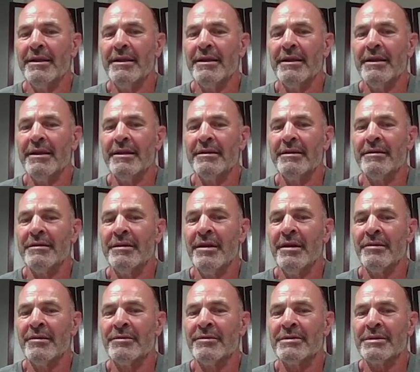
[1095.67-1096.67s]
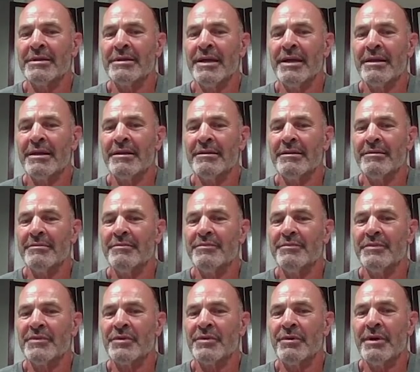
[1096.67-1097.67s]
And, it was kind of
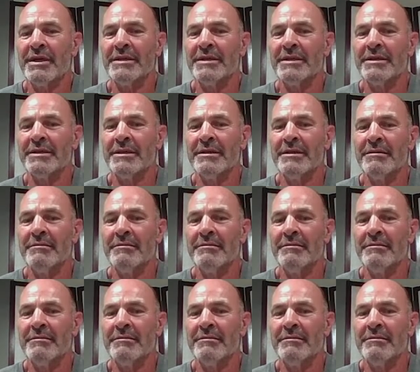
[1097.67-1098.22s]
crazy.